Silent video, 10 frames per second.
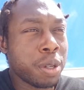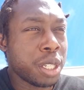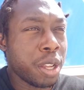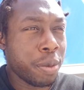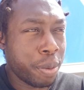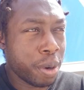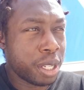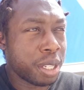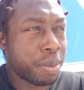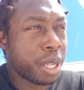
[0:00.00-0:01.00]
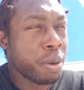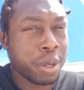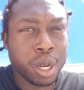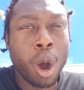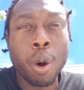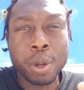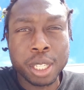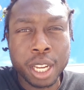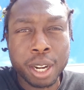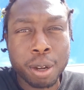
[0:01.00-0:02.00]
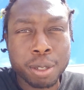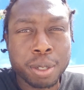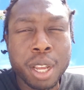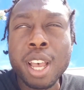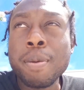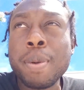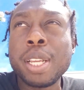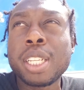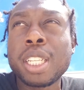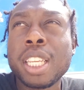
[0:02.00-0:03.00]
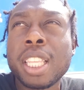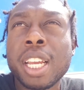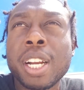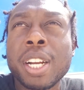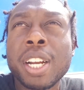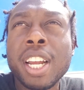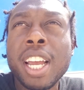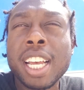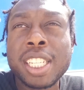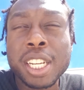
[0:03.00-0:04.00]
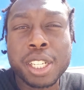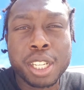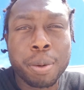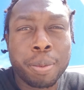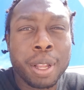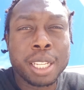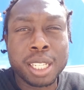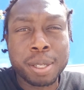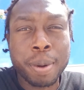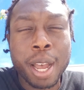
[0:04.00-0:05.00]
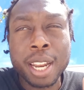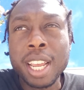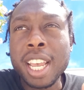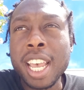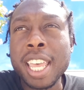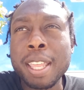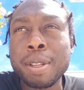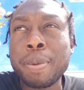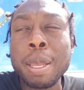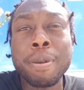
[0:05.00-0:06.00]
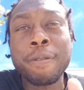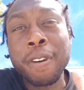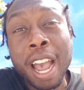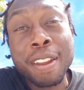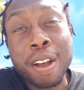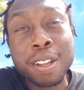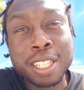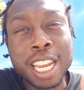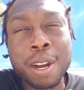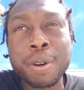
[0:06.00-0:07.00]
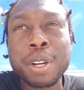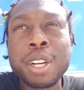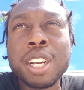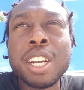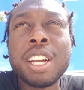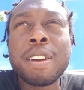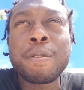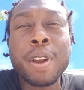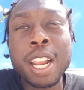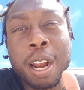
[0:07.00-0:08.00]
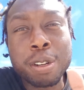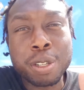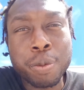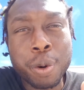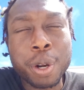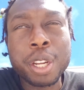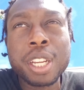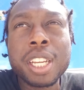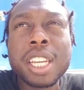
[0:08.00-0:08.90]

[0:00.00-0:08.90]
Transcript: There was another person, but he wasn't always there. I was basically there essentially to replace the spot, and they paid me $5 an hour for 8 hours of work